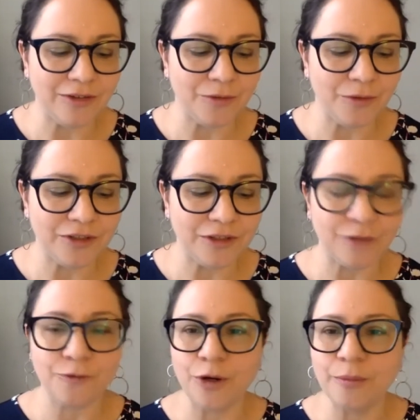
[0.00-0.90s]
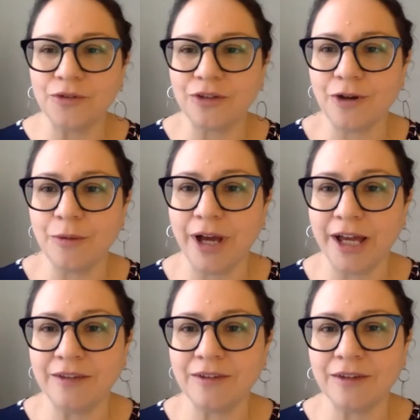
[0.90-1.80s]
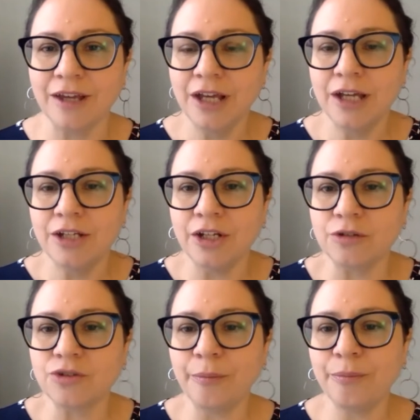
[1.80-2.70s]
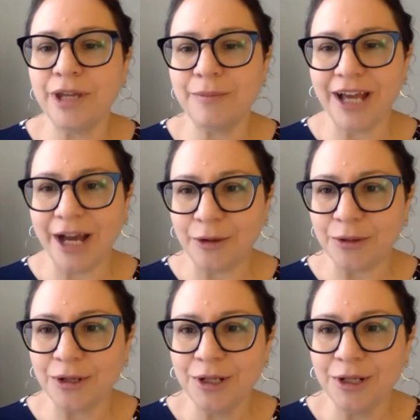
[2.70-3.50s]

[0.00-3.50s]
of course, at the foremost of our minds is, Trump may be out,